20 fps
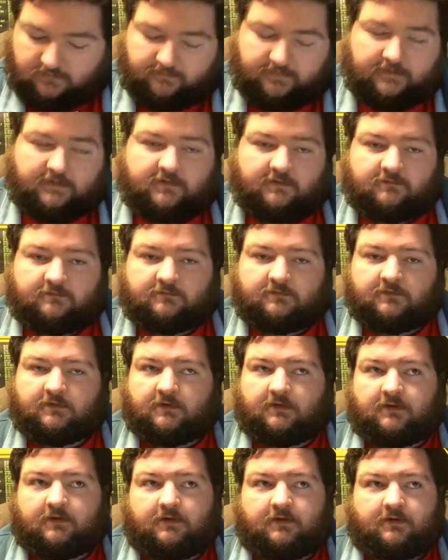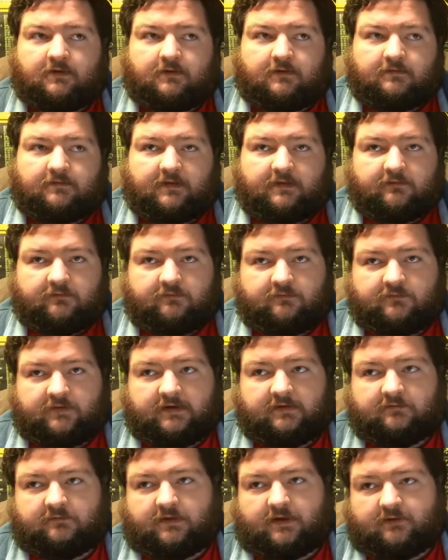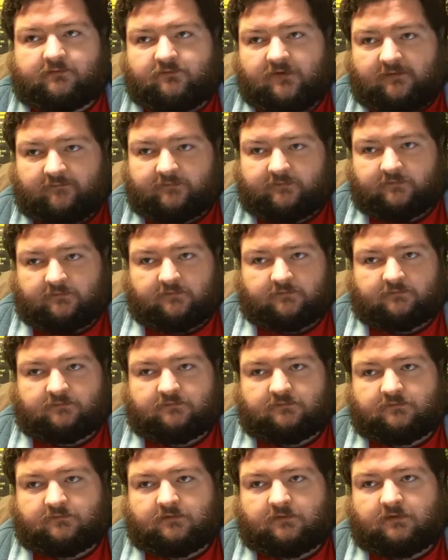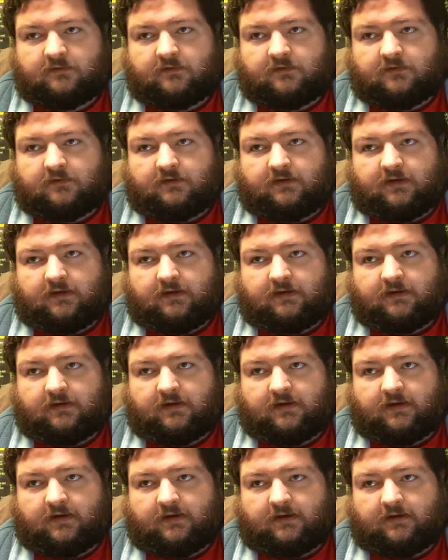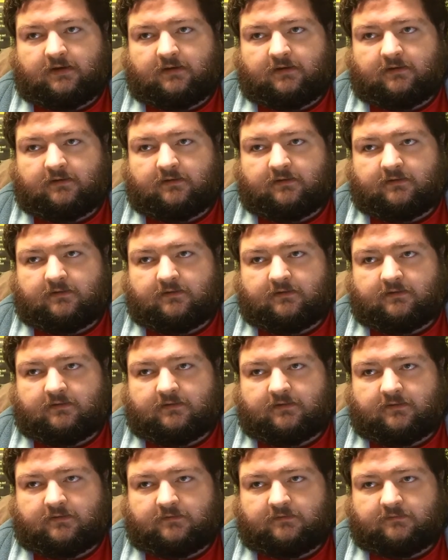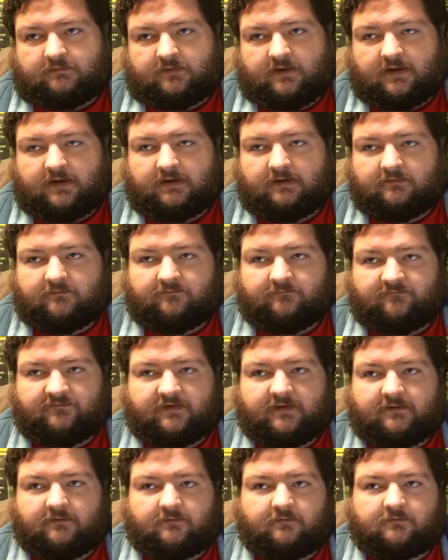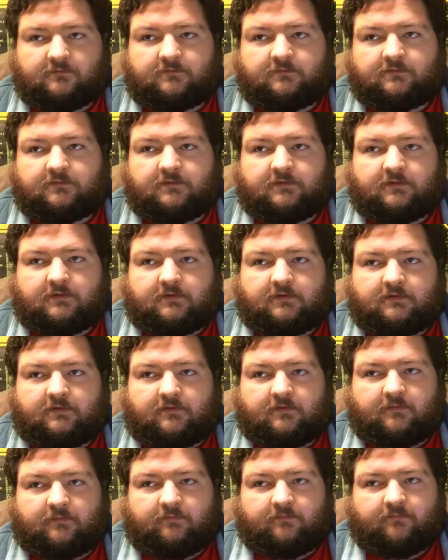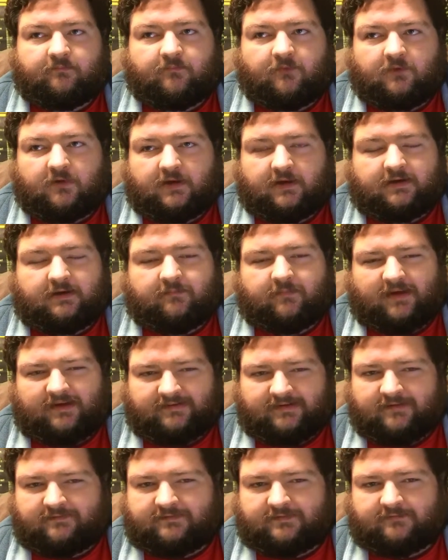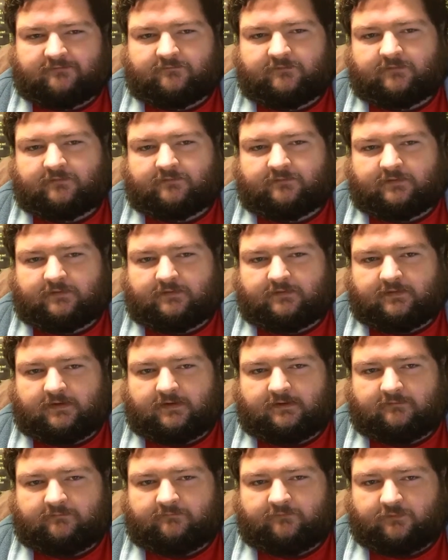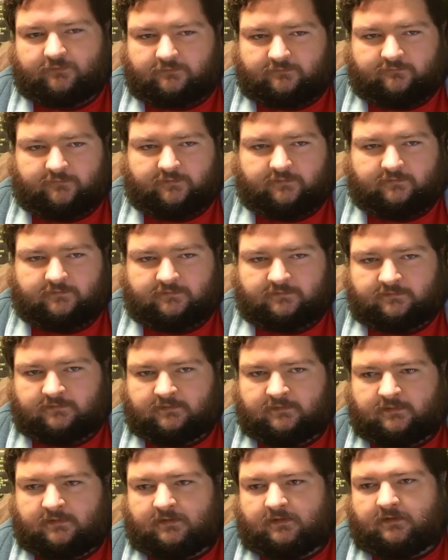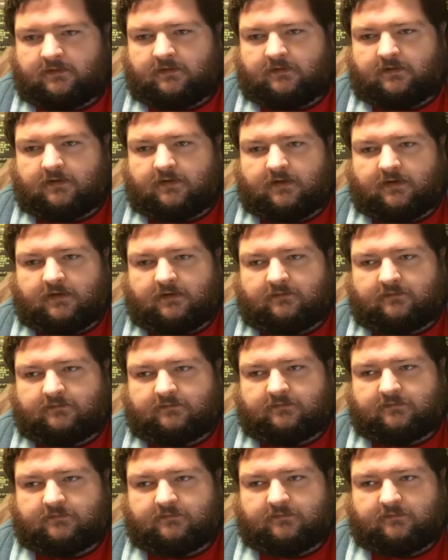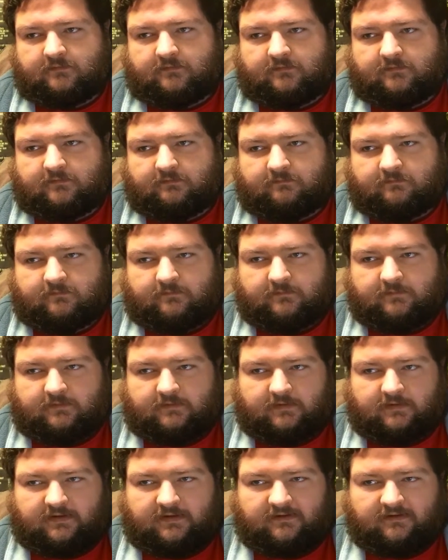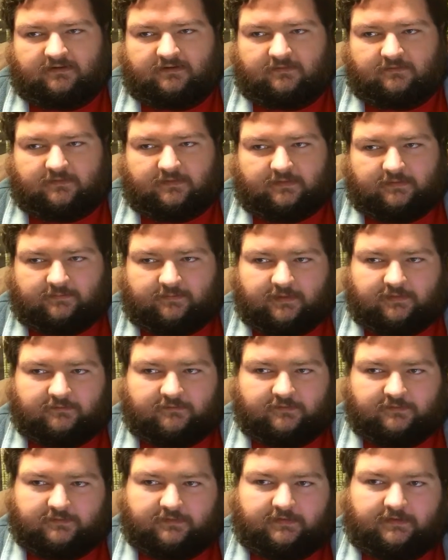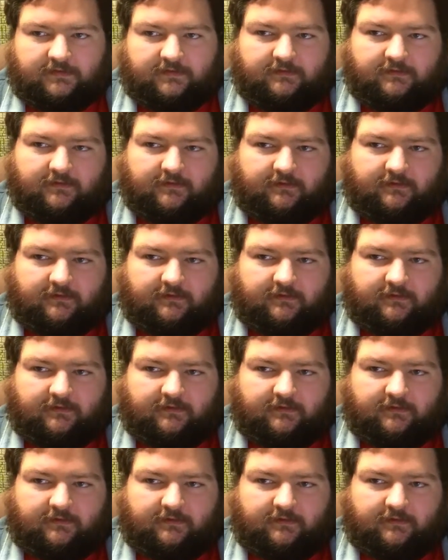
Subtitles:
because they use things like gravitons in a contained field, more like a magnetic field than a force field, and it basically